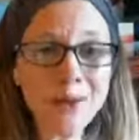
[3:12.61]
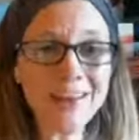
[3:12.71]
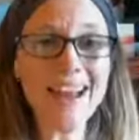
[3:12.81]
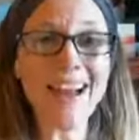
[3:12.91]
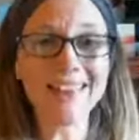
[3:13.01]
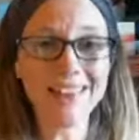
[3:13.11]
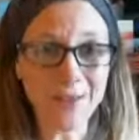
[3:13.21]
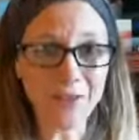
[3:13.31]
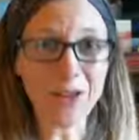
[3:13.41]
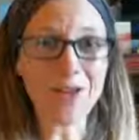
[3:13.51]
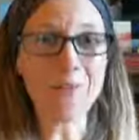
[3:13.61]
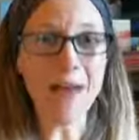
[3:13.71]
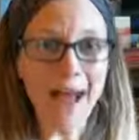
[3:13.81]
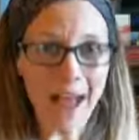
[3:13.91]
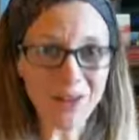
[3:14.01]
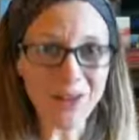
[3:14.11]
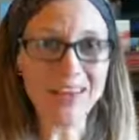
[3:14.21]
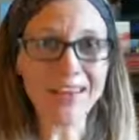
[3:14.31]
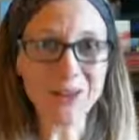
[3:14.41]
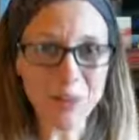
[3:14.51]
next level of
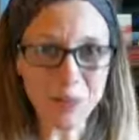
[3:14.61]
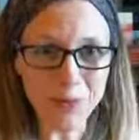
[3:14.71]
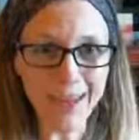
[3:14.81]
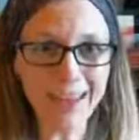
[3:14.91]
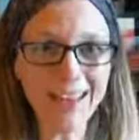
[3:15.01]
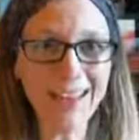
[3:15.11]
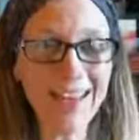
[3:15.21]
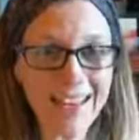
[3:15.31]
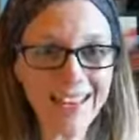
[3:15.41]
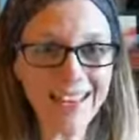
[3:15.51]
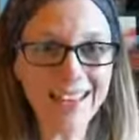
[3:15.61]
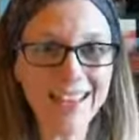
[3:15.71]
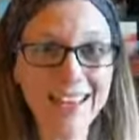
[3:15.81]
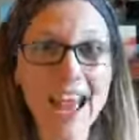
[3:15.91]
patterning to break is